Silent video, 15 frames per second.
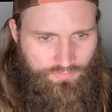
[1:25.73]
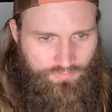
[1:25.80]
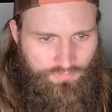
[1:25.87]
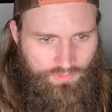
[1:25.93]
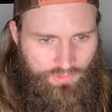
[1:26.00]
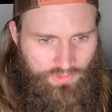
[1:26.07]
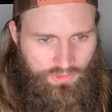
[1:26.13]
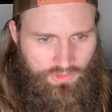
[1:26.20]

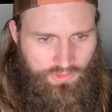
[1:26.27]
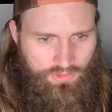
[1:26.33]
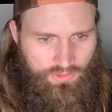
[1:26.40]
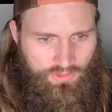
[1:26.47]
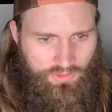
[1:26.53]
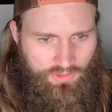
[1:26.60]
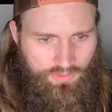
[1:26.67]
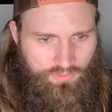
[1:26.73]

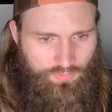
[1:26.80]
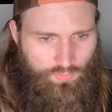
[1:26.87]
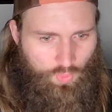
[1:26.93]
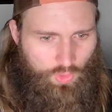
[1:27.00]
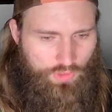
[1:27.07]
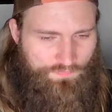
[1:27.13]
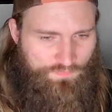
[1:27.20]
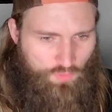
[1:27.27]
uh,
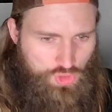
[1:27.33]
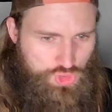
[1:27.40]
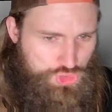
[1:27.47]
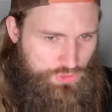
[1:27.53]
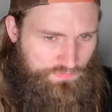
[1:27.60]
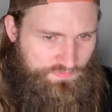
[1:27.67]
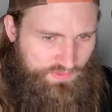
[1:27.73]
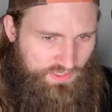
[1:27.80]
won her first
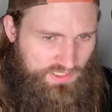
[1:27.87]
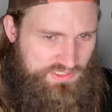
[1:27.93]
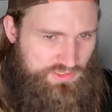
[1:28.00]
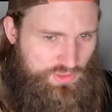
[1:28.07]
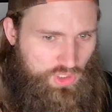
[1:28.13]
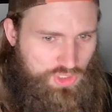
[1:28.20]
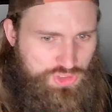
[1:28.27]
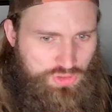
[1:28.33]
two fights,
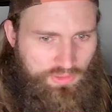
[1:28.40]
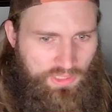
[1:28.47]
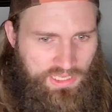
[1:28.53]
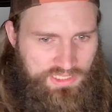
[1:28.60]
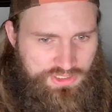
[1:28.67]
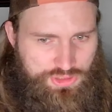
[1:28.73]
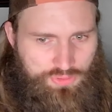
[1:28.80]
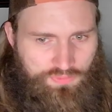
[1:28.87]
lost her
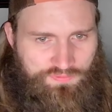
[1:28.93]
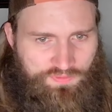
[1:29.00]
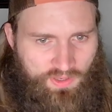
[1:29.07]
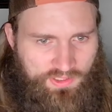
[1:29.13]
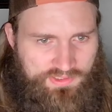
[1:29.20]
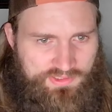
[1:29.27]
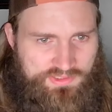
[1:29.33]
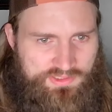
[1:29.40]
last two
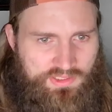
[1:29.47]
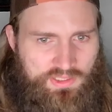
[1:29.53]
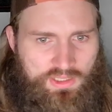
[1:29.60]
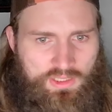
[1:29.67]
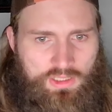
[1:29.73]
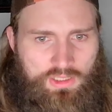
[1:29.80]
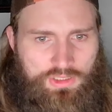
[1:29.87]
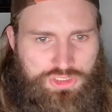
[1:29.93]
fights.
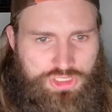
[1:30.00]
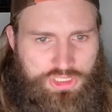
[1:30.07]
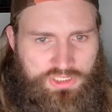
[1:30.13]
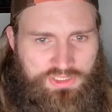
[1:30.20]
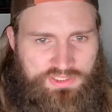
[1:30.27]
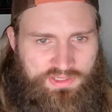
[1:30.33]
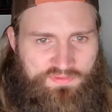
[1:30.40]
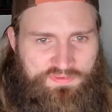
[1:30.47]
She
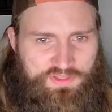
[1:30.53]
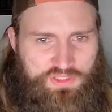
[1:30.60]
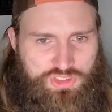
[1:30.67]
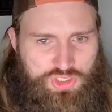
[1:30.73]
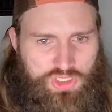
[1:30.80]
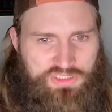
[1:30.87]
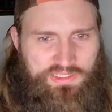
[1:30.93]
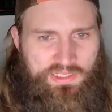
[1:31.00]
significant
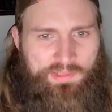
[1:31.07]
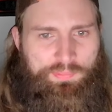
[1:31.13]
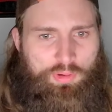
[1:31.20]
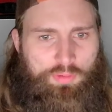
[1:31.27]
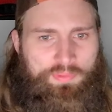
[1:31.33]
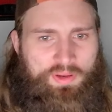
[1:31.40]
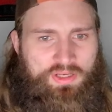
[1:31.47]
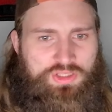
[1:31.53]
strikes landed per
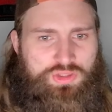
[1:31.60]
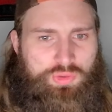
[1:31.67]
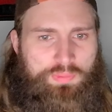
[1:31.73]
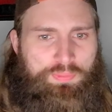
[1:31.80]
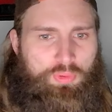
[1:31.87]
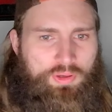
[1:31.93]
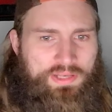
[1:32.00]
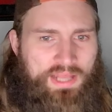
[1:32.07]
minute,
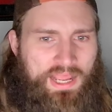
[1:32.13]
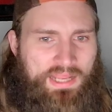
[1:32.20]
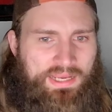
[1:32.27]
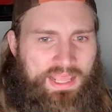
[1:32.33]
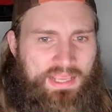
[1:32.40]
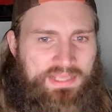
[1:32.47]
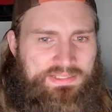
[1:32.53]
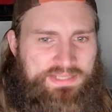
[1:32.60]
3.98.
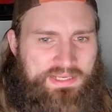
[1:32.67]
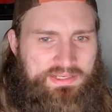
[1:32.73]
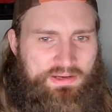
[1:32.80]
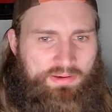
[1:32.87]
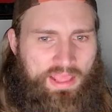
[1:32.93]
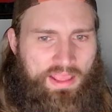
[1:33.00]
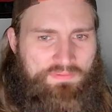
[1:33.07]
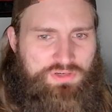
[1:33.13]

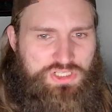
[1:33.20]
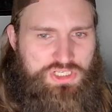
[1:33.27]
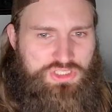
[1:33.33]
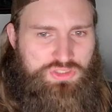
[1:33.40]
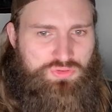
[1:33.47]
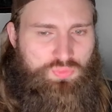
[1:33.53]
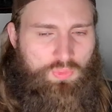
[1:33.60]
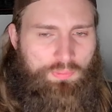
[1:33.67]
Takedown averages
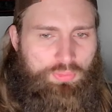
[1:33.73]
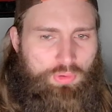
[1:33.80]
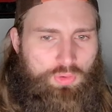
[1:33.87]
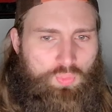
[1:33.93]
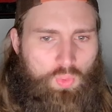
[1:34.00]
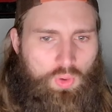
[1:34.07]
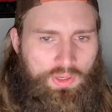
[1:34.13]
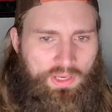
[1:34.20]
is
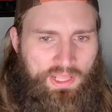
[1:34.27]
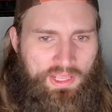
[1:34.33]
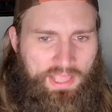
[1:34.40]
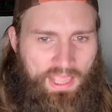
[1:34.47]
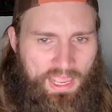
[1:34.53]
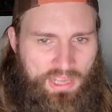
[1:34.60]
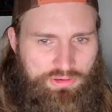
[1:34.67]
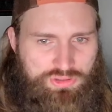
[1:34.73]
1.18.
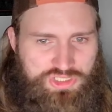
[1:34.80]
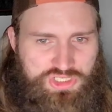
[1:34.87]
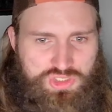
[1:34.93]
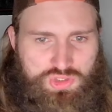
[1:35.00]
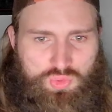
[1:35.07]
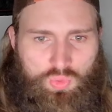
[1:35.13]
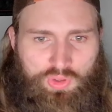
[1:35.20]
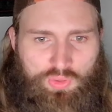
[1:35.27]
Accuracy is
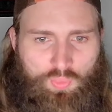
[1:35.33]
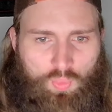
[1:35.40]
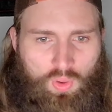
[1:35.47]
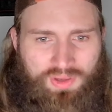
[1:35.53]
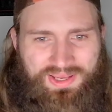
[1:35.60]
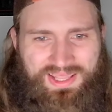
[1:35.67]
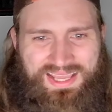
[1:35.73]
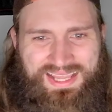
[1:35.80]

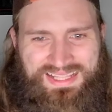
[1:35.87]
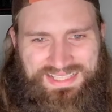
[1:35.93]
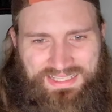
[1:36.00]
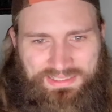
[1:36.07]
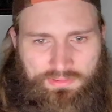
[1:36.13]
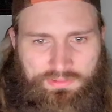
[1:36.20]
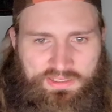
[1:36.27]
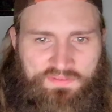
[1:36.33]
21.
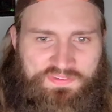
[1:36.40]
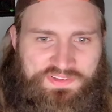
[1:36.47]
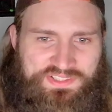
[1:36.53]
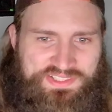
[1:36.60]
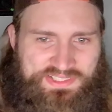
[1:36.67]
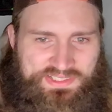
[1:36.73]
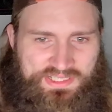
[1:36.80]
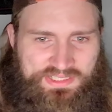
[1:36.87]
Takedown defense
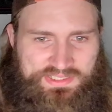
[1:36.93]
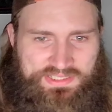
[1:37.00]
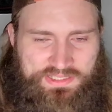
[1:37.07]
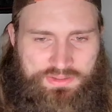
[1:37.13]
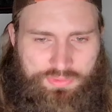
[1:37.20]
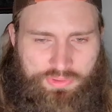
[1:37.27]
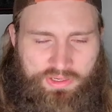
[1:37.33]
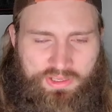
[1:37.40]
is
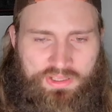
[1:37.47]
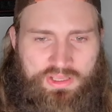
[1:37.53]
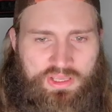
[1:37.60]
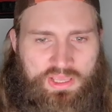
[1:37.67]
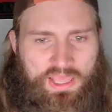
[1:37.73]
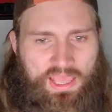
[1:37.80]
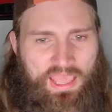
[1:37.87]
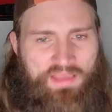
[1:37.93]
63.
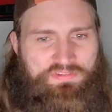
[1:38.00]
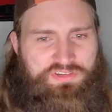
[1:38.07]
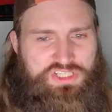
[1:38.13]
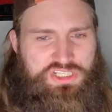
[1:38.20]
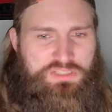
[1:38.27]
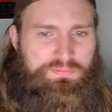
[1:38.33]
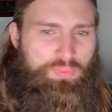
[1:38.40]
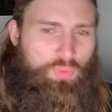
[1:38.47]

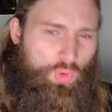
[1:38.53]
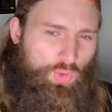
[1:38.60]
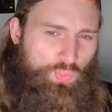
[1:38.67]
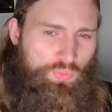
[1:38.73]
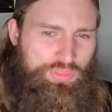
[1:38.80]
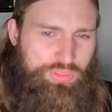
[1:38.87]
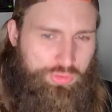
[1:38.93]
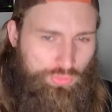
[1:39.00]
Averages
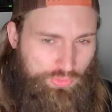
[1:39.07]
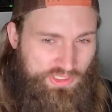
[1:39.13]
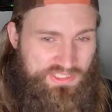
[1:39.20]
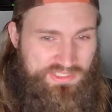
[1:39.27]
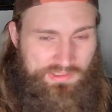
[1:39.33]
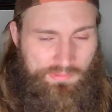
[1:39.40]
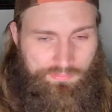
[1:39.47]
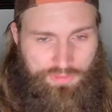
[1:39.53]
0.3
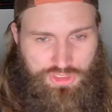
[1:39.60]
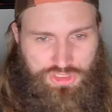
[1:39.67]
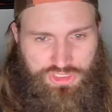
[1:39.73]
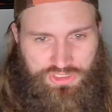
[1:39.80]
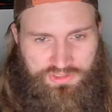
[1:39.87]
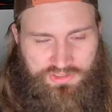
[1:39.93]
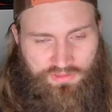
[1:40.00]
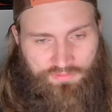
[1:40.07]

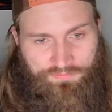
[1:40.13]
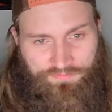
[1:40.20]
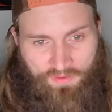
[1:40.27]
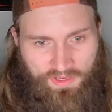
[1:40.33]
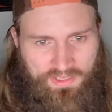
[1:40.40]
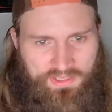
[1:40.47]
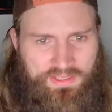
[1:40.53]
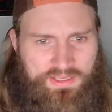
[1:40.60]
submissions a
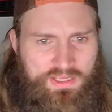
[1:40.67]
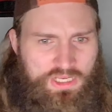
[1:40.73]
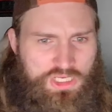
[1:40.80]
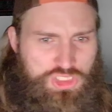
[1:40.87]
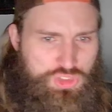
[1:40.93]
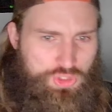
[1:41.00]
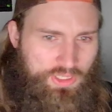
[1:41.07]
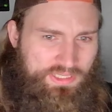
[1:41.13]
fight.
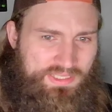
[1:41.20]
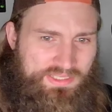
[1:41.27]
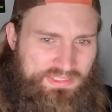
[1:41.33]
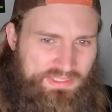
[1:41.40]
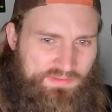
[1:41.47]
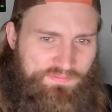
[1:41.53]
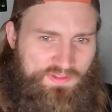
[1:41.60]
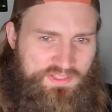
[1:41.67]
Striking
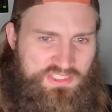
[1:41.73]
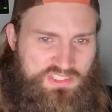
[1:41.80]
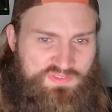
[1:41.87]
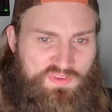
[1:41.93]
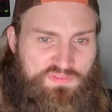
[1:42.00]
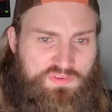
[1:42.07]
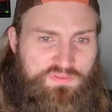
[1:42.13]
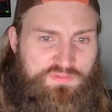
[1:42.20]
defense is
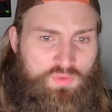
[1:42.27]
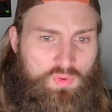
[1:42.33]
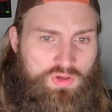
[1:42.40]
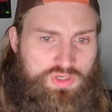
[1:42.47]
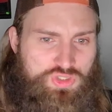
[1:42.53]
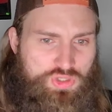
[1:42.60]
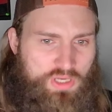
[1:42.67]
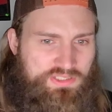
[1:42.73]
54.
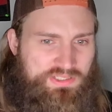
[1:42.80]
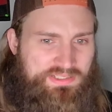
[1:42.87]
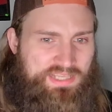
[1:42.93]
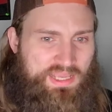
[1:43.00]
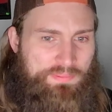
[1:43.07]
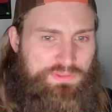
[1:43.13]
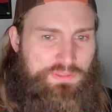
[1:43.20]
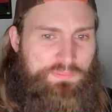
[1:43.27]
Strikes
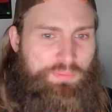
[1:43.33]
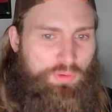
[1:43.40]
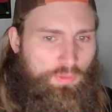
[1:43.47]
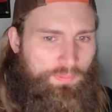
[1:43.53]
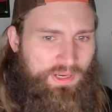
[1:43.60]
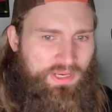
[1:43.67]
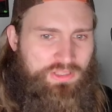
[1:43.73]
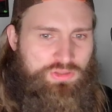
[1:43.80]
attempted per
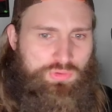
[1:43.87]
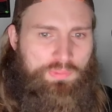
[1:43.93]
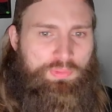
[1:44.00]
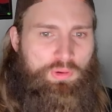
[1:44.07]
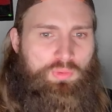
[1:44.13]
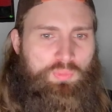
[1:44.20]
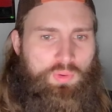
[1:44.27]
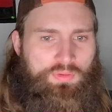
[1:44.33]
minute,
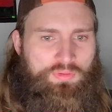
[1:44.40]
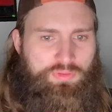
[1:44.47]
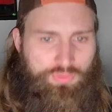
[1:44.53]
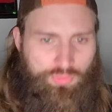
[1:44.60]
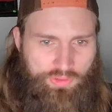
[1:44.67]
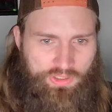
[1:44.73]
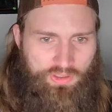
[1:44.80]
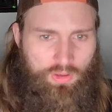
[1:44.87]

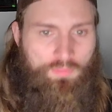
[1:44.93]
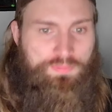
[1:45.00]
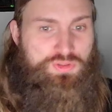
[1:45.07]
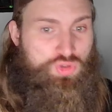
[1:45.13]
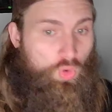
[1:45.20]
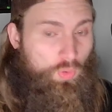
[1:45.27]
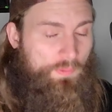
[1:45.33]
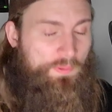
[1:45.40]
3.13.
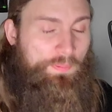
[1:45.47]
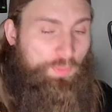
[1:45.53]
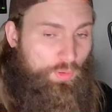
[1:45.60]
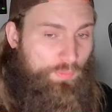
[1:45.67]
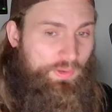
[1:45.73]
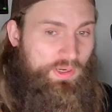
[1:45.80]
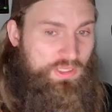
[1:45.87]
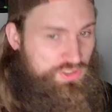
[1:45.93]
Absorbed per
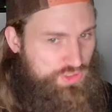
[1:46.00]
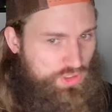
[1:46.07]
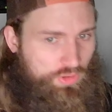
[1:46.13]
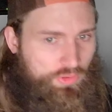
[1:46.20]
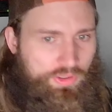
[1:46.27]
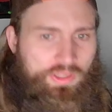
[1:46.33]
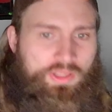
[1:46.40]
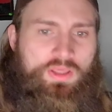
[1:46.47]
minute,
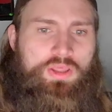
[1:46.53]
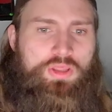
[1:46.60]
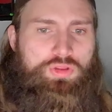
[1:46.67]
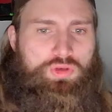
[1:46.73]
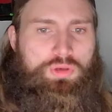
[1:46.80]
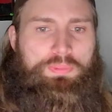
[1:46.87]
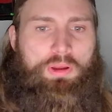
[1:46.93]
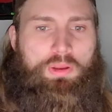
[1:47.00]
sorry,
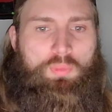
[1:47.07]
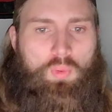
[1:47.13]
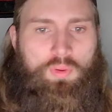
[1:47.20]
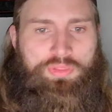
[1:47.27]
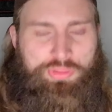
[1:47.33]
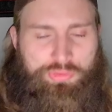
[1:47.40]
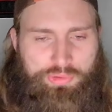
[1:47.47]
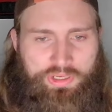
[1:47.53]

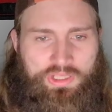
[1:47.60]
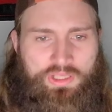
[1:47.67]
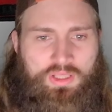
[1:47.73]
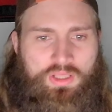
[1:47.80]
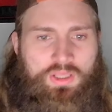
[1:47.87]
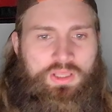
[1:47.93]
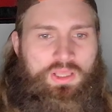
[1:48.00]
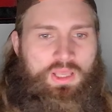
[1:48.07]
3.13.
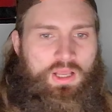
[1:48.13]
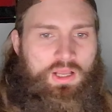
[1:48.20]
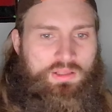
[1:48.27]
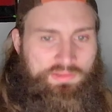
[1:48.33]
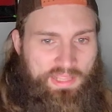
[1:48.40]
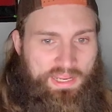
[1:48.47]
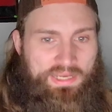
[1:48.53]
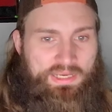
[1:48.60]
Uh,
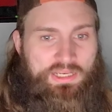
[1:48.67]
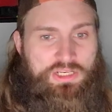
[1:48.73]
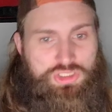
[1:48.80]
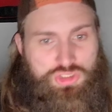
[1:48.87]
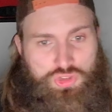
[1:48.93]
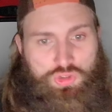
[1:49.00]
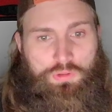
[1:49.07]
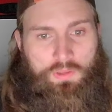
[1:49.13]
landed is
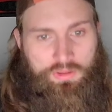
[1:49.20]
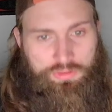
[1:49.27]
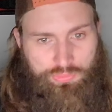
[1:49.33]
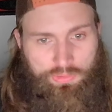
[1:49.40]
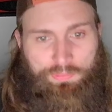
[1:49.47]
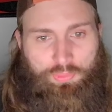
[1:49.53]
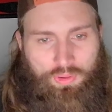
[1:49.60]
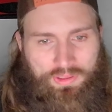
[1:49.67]
two, uh,
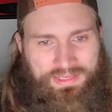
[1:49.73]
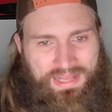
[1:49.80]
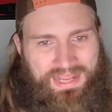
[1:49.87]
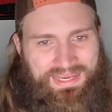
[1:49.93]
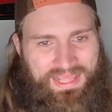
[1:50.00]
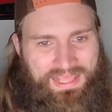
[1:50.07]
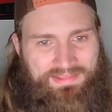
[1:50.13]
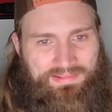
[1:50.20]

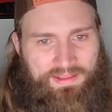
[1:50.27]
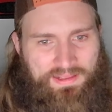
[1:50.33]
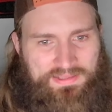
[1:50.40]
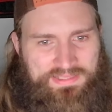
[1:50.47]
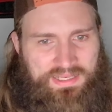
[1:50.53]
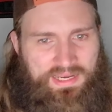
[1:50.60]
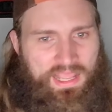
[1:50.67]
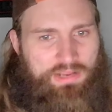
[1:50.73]
3.98. Like I
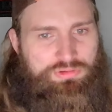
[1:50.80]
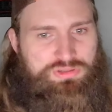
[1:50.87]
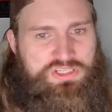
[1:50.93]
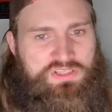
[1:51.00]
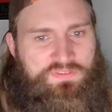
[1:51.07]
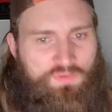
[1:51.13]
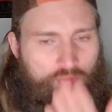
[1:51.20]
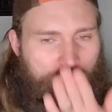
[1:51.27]
said, accuracy
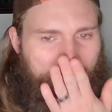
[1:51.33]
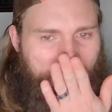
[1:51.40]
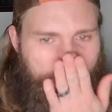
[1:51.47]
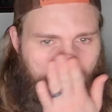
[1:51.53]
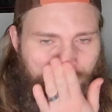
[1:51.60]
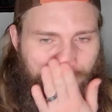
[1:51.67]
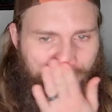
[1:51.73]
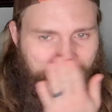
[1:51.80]
is
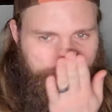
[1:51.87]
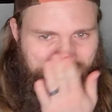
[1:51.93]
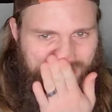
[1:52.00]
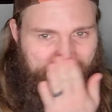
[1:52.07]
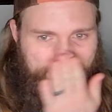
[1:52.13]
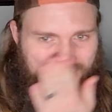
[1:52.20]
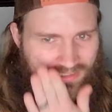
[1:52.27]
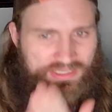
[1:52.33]

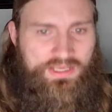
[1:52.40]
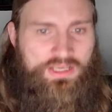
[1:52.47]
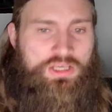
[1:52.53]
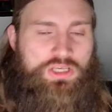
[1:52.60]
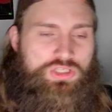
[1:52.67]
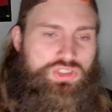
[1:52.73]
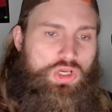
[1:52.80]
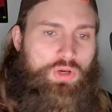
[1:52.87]
48%.
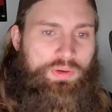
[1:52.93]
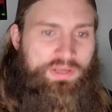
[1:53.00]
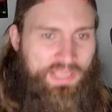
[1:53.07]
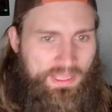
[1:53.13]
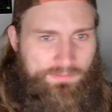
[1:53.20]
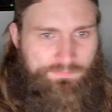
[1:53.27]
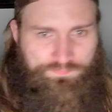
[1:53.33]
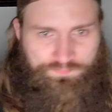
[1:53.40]
So again,